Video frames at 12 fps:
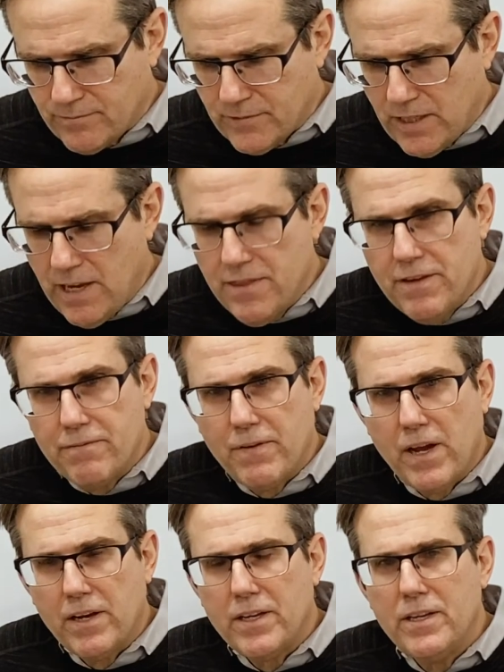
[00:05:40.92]
then
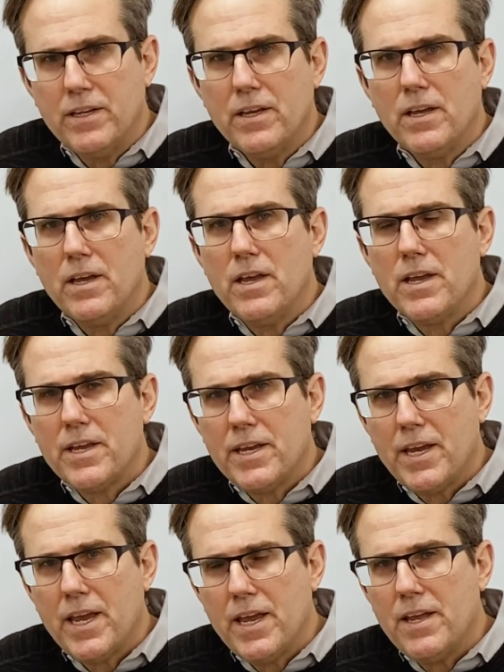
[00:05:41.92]
finally,
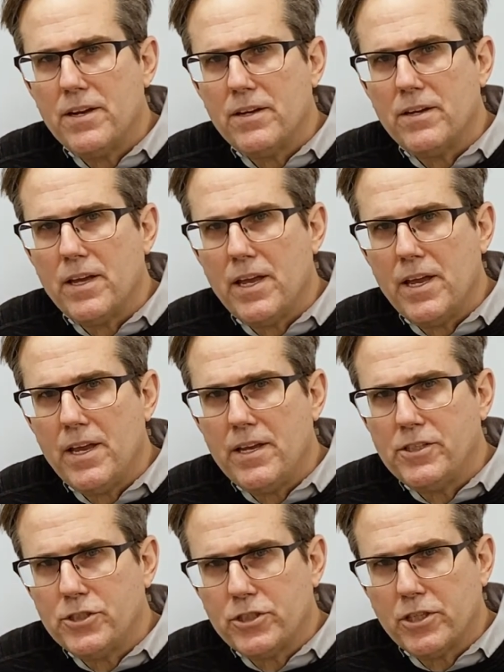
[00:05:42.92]
can a
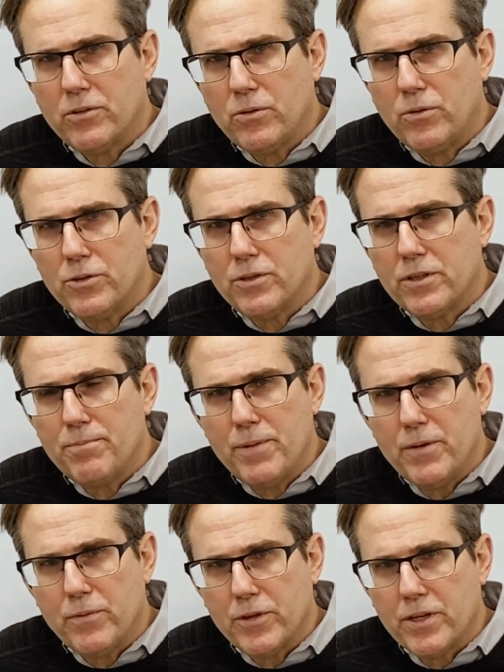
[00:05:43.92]
shareholder
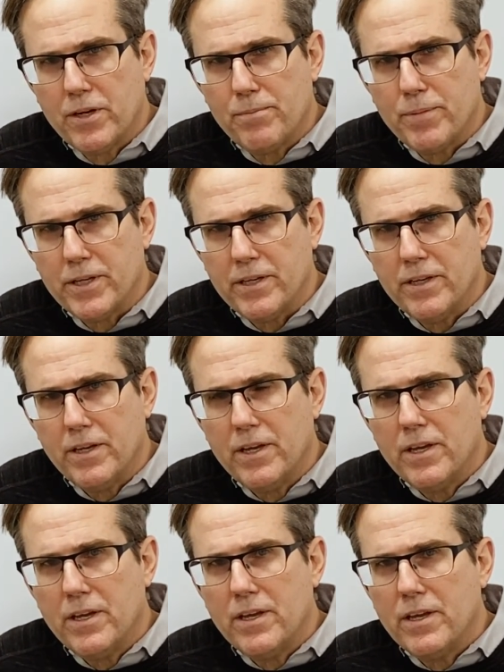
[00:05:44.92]
compete with the company?
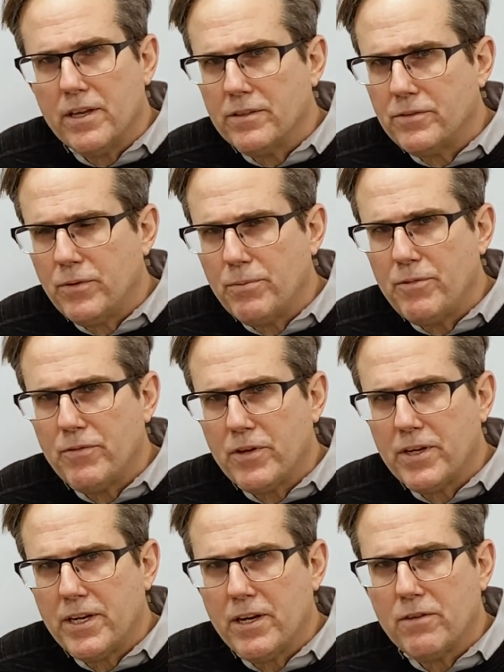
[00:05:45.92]
You want to be very
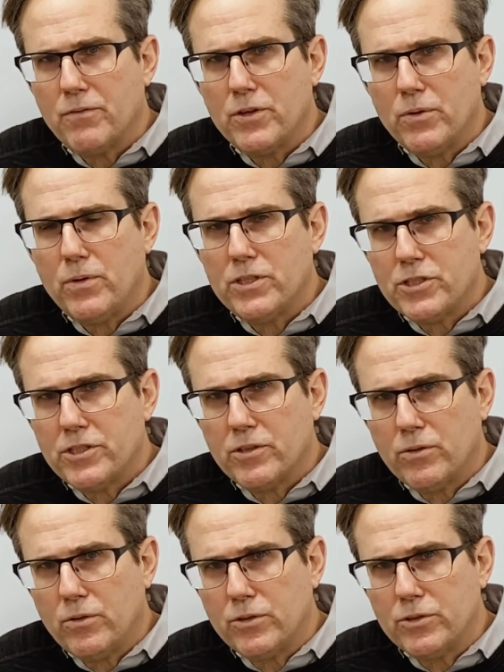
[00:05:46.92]
careful. You don't want
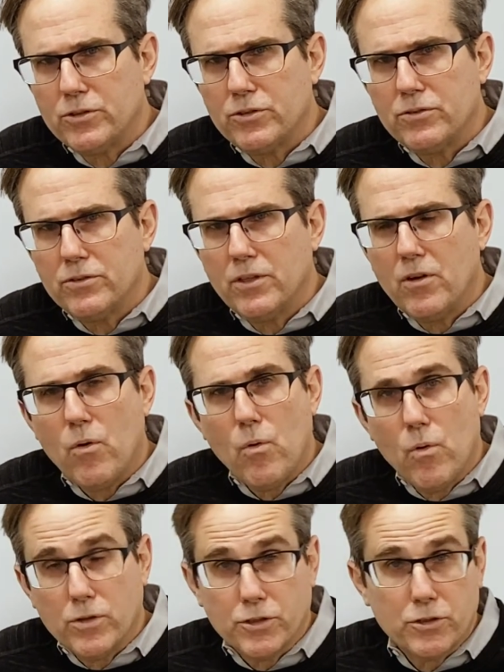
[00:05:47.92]
shareholders,
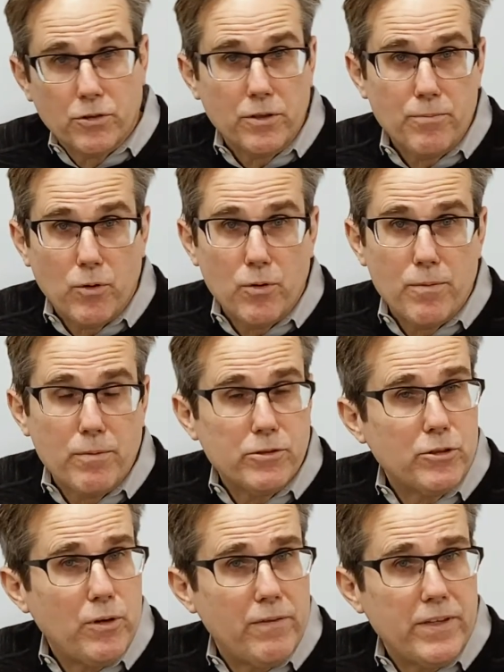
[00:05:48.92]
or certainly board members,
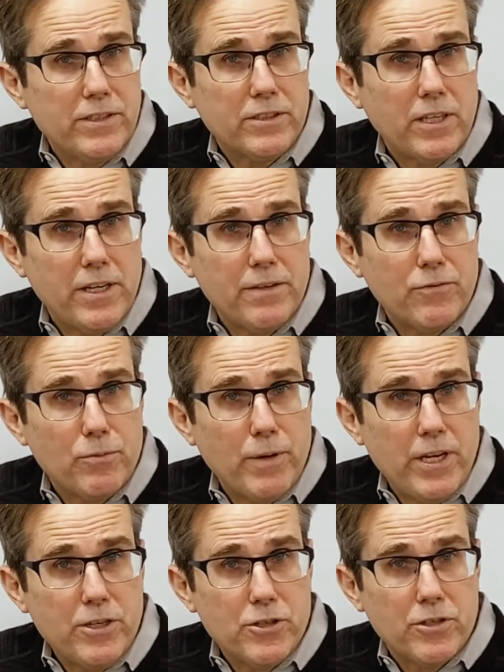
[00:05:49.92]
who have inside
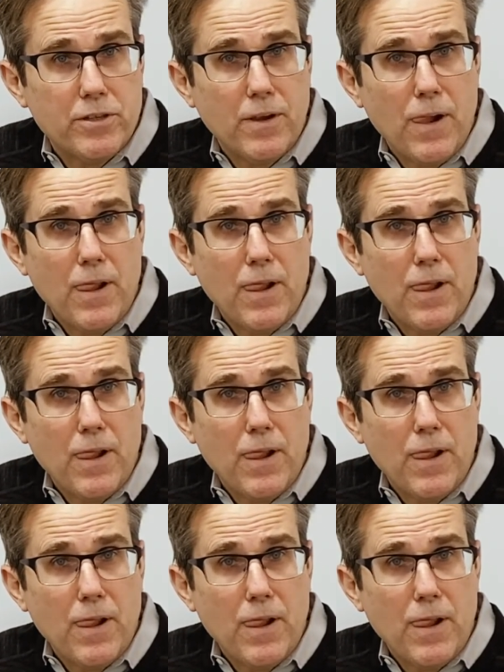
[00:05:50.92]
information